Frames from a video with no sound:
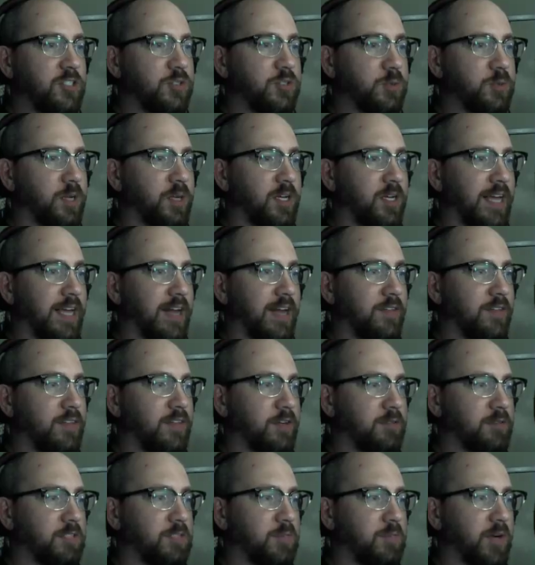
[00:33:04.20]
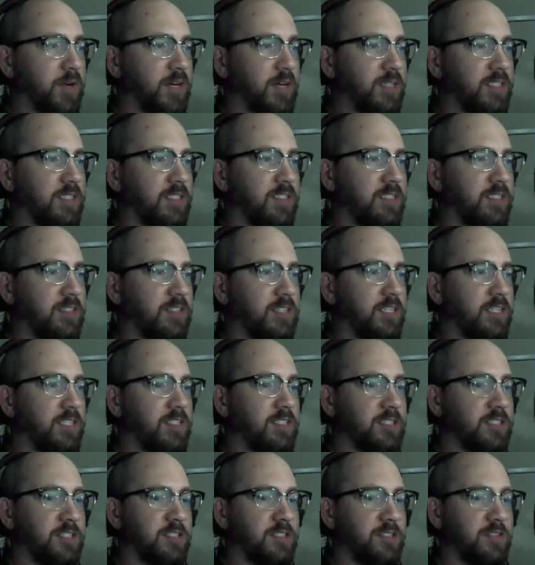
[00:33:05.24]
drug out their response until they
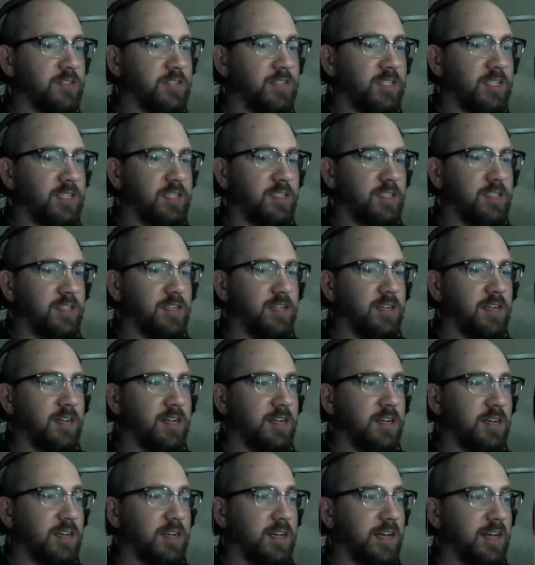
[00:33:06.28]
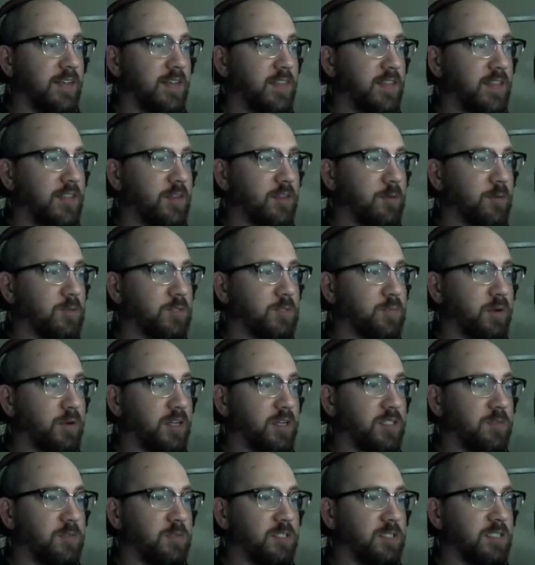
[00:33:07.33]
instituted it. And then their
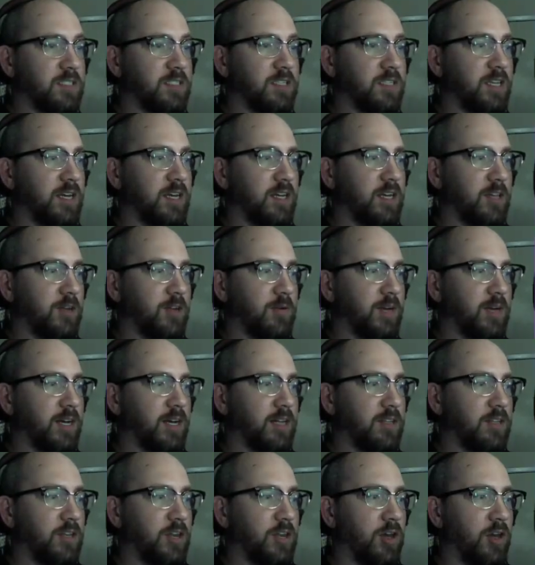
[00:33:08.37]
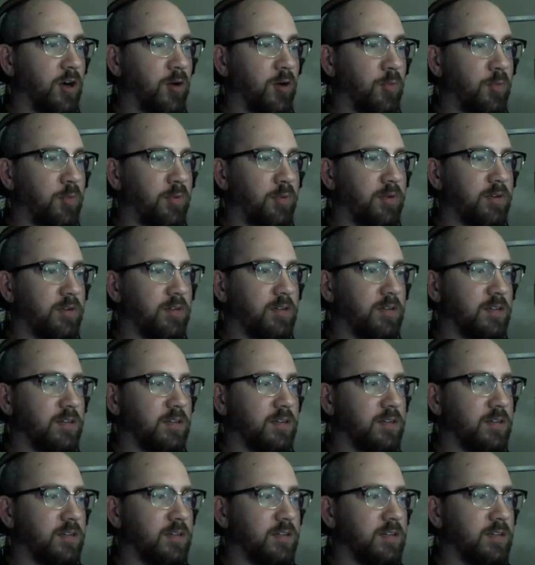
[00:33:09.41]
response was, LOL, nope.
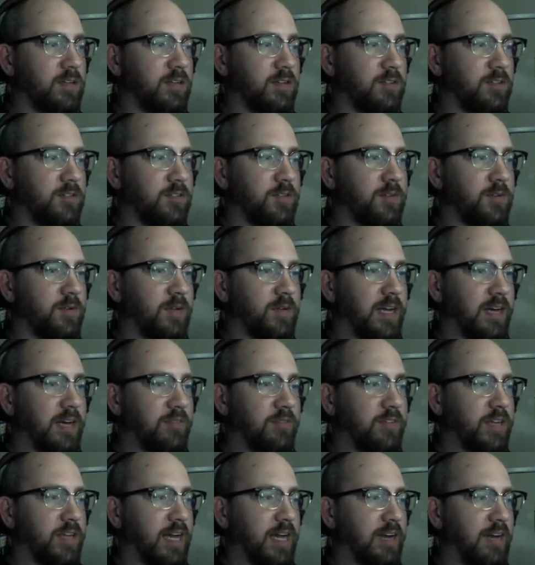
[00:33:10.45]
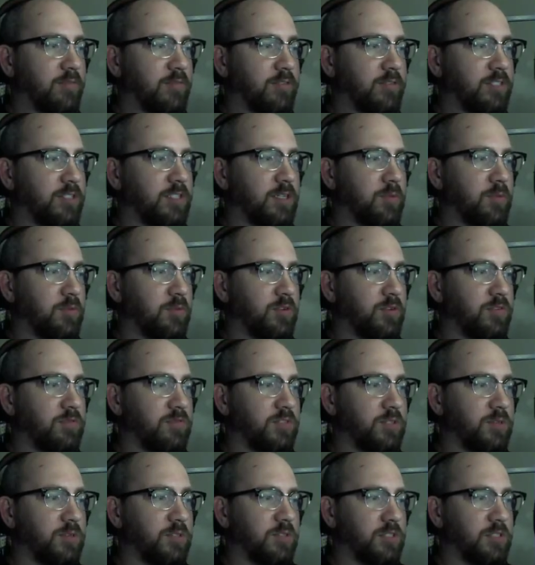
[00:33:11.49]
You don't have the average number of
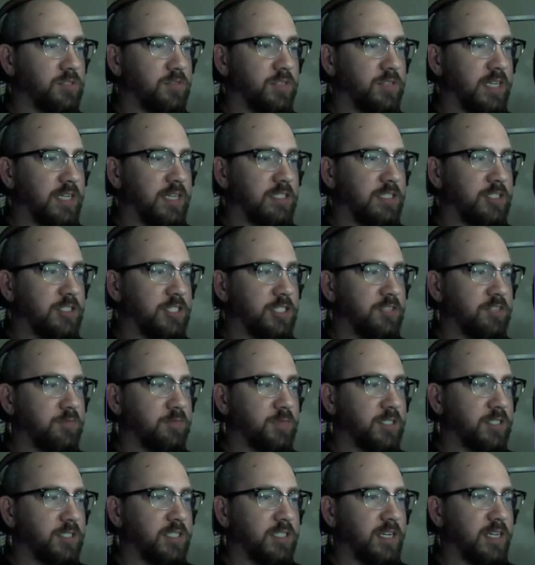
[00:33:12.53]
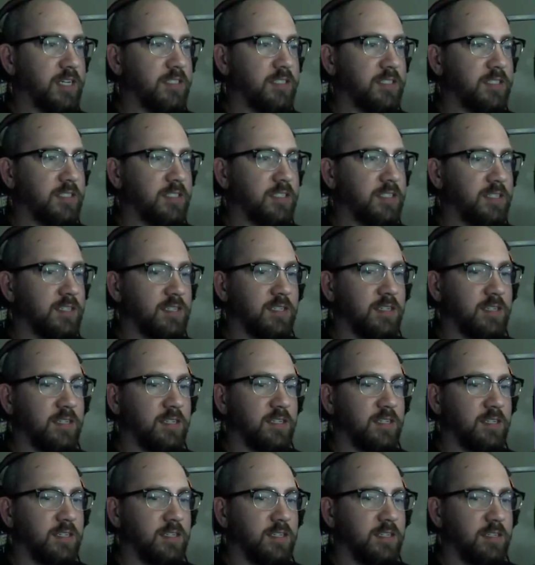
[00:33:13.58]
viewers for that achievement yet.
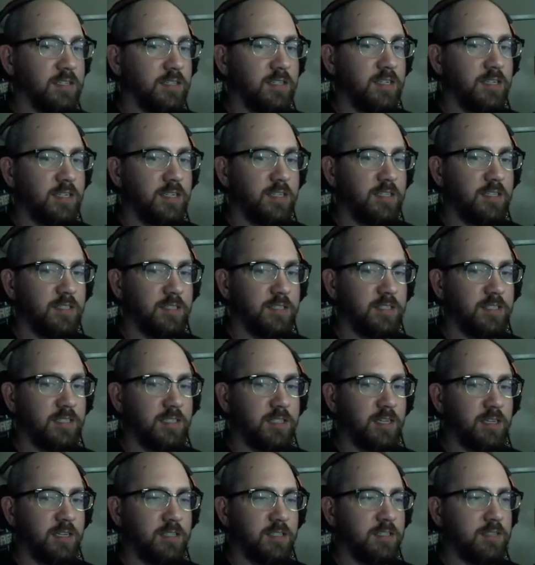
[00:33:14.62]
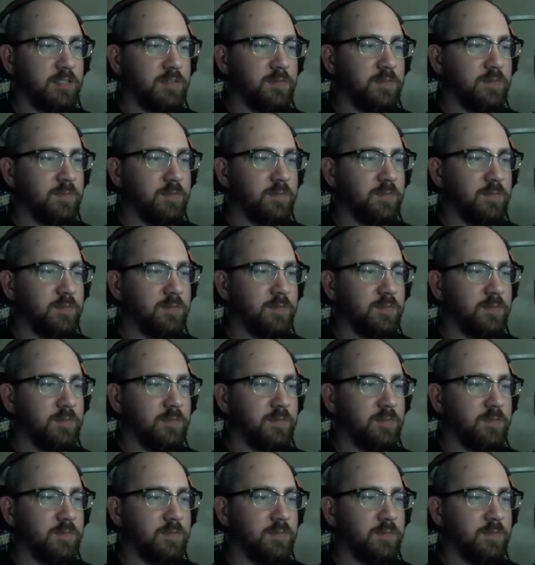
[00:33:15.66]
Get good, son.